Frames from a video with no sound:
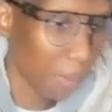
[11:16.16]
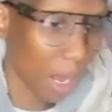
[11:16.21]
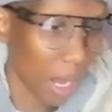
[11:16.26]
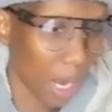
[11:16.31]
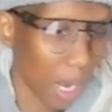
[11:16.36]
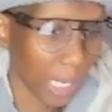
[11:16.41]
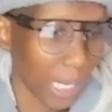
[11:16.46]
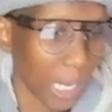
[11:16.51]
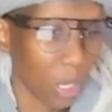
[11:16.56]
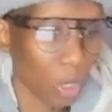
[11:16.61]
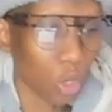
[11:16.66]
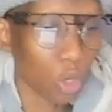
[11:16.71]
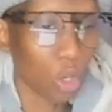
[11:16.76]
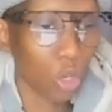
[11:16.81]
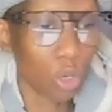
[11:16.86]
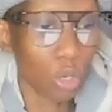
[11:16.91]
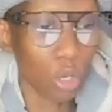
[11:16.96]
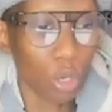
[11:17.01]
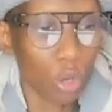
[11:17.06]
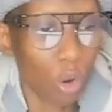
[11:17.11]
Penny, like
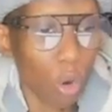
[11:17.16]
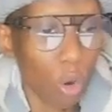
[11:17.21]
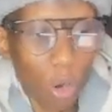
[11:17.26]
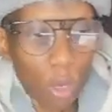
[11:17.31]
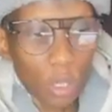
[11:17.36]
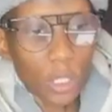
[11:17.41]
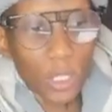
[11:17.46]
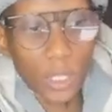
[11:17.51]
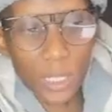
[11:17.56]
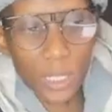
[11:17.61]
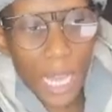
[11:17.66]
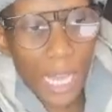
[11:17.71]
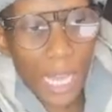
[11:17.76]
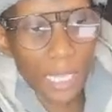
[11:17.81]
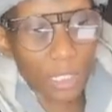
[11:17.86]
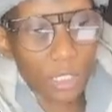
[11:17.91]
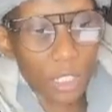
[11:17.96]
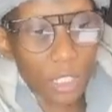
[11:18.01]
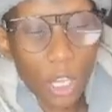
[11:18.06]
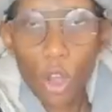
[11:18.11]
Mark, like Gugu,
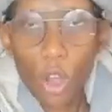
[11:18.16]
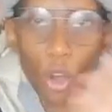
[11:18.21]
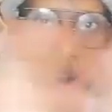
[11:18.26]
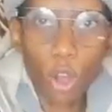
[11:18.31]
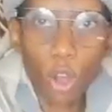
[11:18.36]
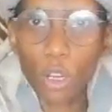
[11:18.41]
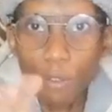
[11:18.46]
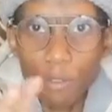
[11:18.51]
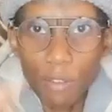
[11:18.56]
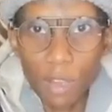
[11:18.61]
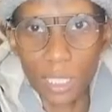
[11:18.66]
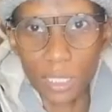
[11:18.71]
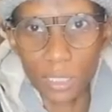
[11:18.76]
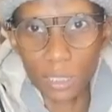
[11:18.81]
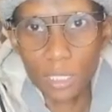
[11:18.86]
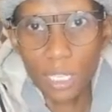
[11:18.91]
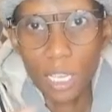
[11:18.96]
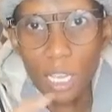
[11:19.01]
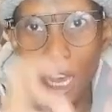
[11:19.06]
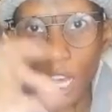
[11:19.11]
all these guys,
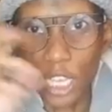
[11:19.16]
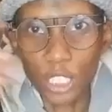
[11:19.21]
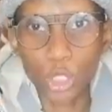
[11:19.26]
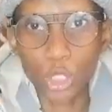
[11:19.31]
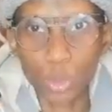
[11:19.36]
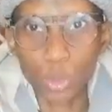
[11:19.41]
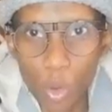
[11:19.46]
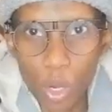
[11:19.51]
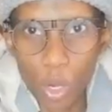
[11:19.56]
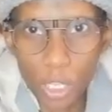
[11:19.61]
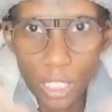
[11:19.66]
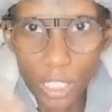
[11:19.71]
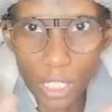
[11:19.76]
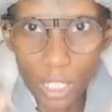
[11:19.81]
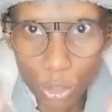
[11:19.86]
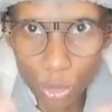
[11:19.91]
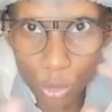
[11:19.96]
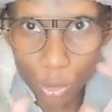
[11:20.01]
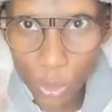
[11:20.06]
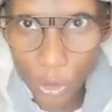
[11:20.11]
all of us
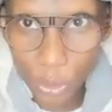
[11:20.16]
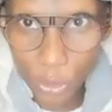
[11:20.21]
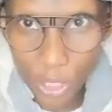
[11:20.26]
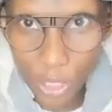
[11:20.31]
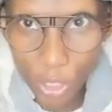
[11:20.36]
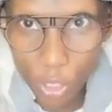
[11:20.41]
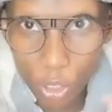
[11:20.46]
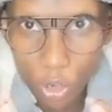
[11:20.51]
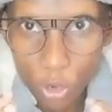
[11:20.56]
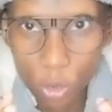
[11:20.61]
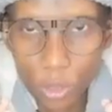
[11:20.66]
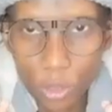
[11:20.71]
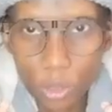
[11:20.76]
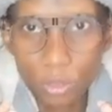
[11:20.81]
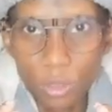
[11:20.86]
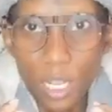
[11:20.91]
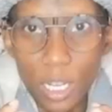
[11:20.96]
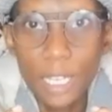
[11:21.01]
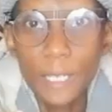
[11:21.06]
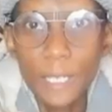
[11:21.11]
are just working into a
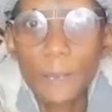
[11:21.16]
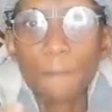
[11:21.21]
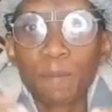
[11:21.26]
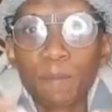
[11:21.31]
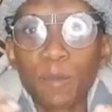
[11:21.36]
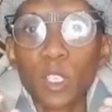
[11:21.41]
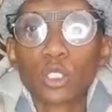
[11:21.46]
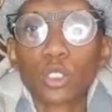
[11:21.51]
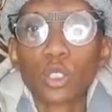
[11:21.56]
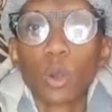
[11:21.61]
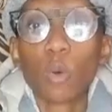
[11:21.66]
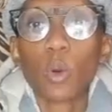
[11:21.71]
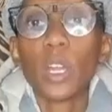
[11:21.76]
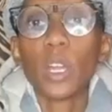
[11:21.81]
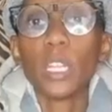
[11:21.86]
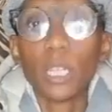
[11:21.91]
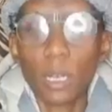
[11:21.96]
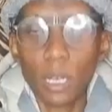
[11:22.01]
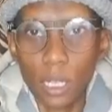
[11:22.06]
greater cause, right?